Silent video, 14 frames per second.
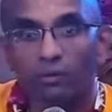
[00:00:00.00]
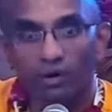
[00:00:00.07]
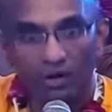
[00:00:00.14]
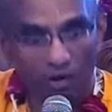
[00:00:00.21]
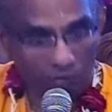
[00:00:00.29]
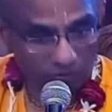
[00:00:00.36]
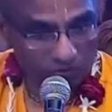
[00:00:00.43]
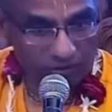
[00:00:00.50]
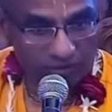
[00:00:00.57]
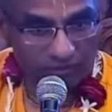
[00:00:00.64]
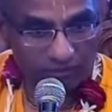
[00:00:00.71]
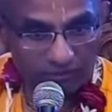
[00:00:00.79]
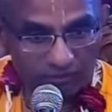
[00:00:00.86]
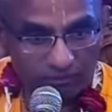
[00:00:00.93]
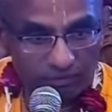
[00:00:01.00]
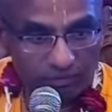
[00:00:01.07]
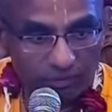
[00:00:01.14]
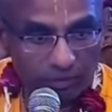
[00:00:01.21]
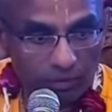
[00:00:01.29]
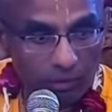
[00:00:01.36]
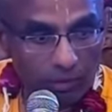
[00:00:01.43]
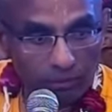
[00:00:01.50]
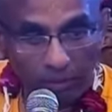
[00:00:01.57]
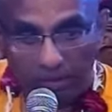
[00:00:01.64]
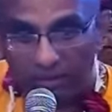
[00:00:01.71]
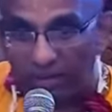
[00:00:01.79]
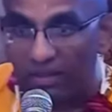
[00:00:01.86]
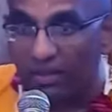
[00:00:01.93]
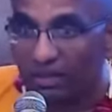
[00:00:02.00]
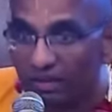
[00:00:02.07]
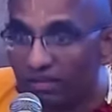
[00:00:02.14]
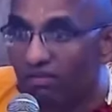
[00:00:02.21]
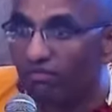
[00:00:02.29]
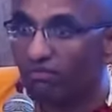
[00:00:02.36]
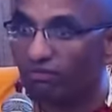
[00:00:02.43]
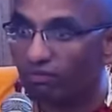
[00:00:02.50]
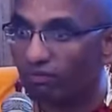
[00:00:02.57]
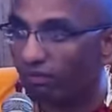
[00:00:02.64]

in the world outside. But if